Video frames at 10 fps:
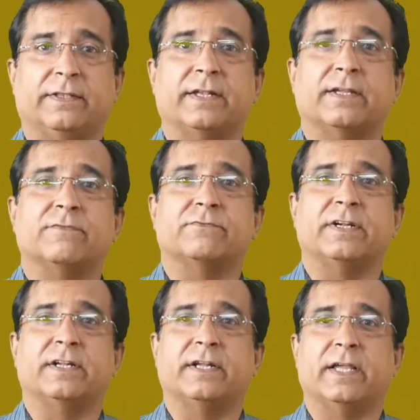Then comes
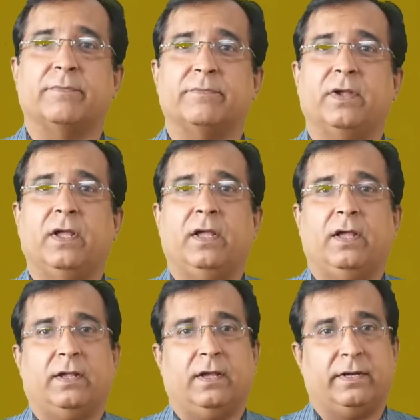vendor name
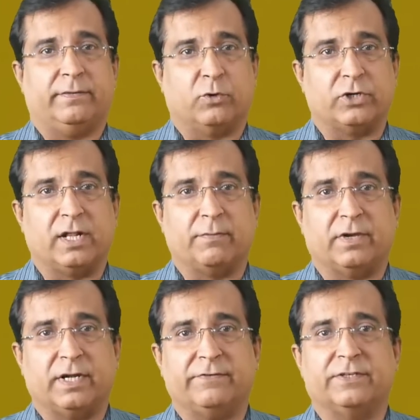and model
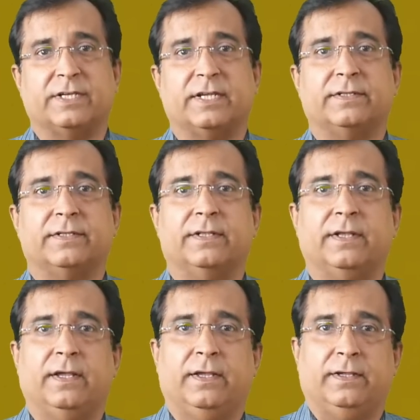number, revision.
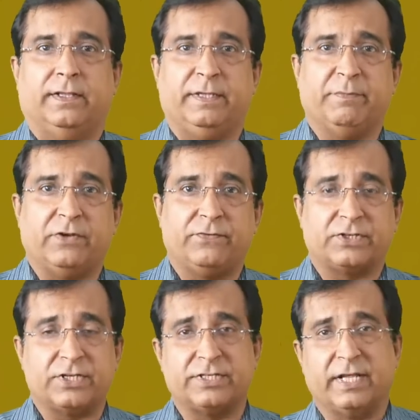The
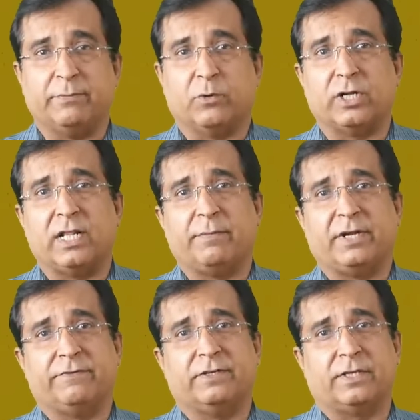manufacturer's name, model
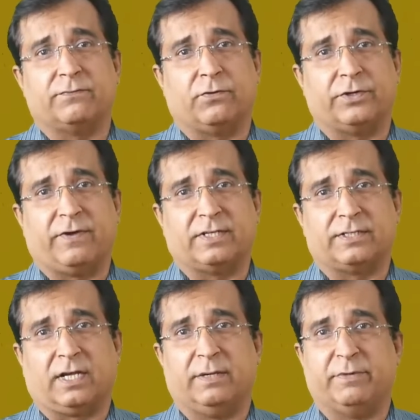name and revision for
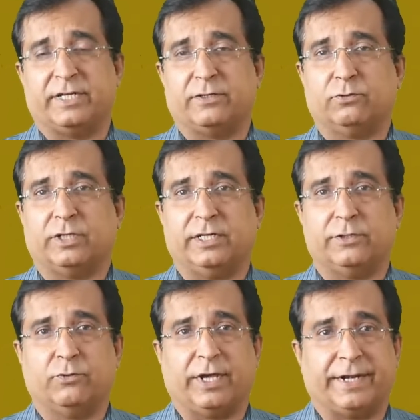devices are limited to
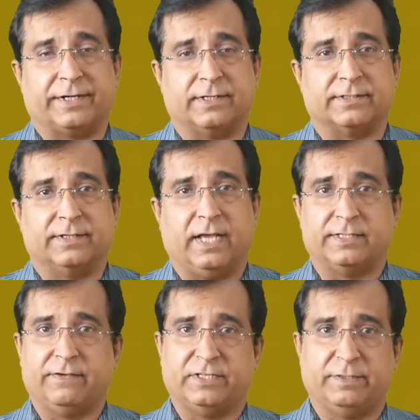32 characters
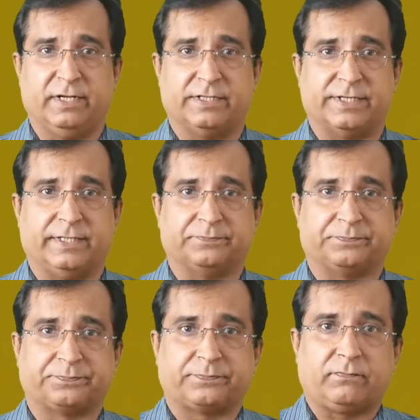as a visible string.